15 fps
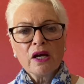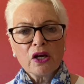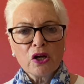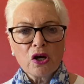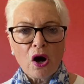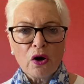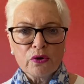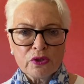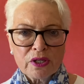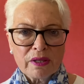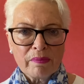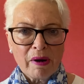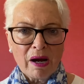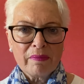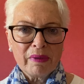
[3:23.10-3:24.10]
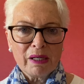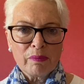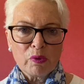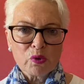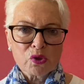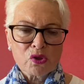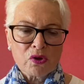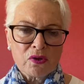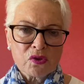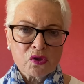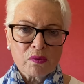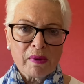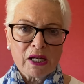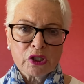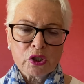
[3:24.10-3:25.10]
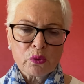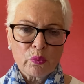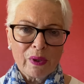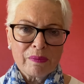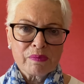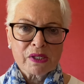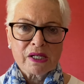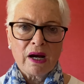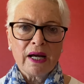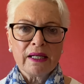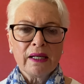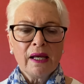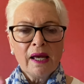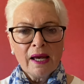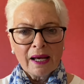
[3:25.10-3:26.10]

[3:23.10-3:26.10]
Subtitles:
Go to the My Menopause Transformation website,